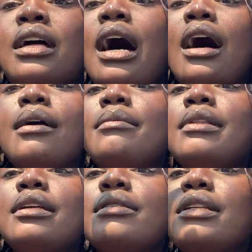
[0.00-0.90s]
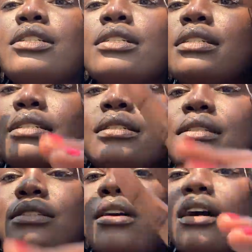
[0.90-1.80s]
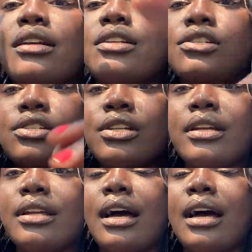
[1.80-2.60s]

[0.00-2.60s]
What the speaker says: I'm literally just talking shit.